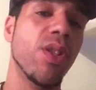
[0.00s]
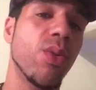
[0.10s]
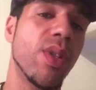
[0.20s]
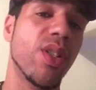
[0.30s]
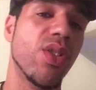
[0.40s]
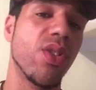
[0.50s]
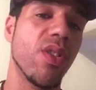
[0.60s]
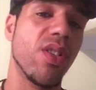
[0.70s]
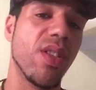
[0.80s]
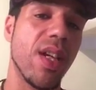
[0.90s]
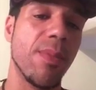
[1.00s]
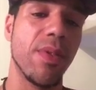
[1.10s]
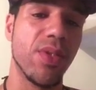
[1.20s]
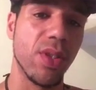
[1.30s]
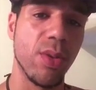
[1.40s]
you with a certain type
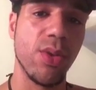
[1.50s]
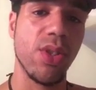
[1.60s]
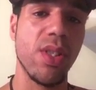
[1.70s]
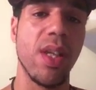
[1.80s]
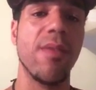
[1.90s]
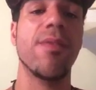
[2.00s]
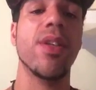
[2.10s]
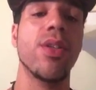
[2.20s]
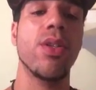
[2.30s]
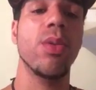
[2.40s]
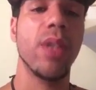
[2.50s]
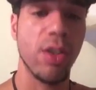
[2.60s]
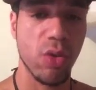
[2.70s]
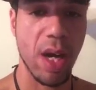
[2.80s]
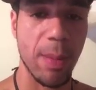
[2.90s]
of solution. They fill you,
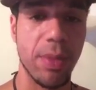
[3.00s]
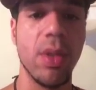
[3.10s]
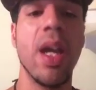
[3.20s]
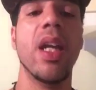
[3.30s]
they drop you.